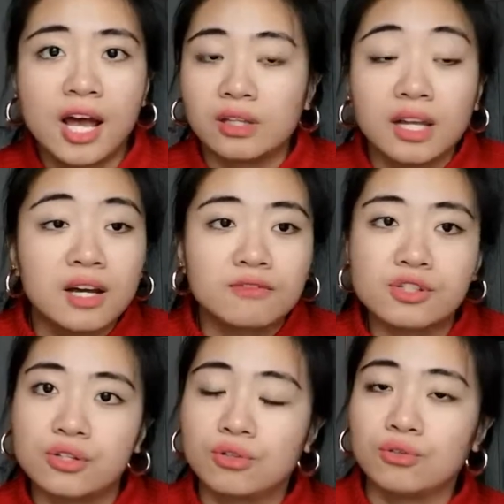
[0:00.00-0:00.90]
Love
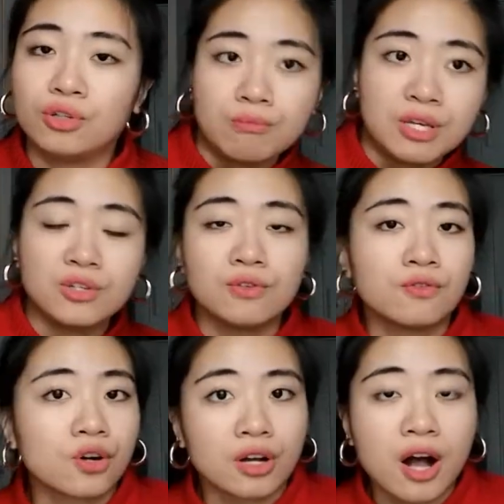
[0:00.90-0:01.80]
to meet you
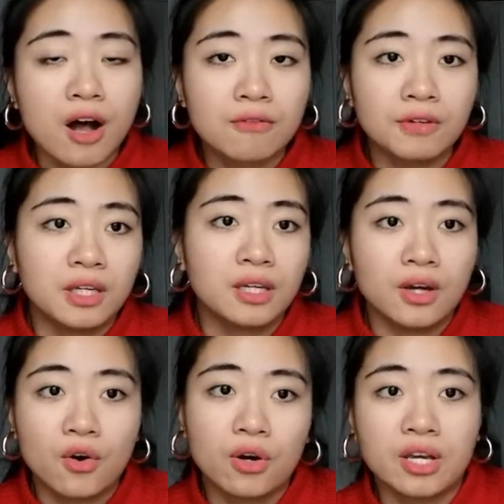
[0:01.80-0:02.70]
for a
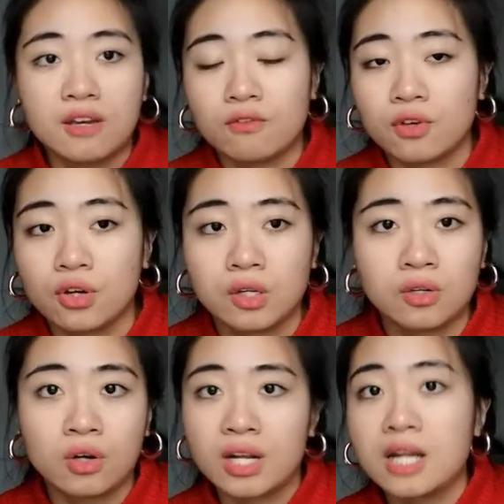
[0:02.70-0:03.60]
coffee. Or if you're
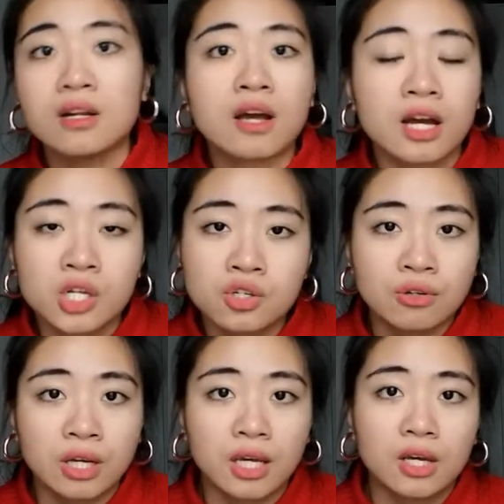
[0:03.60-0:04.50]
not in the
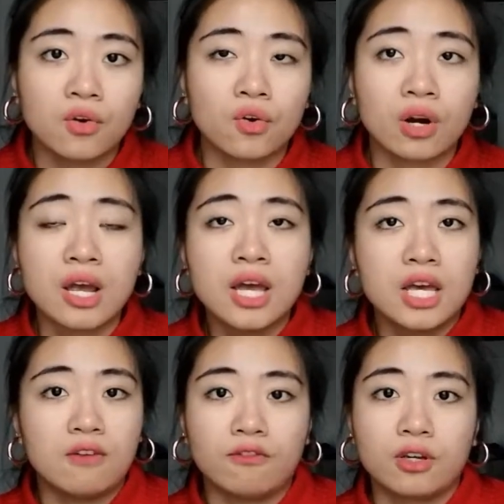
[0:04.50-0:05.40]
country or
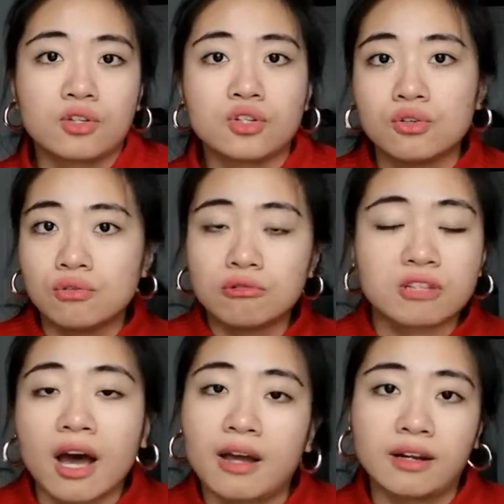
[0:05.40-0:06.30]
if you're too
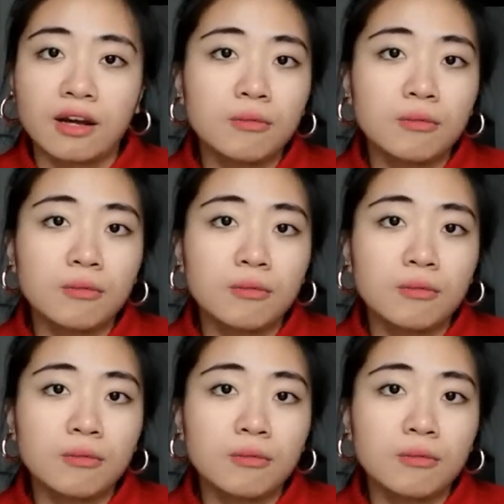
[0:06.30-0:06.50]
tied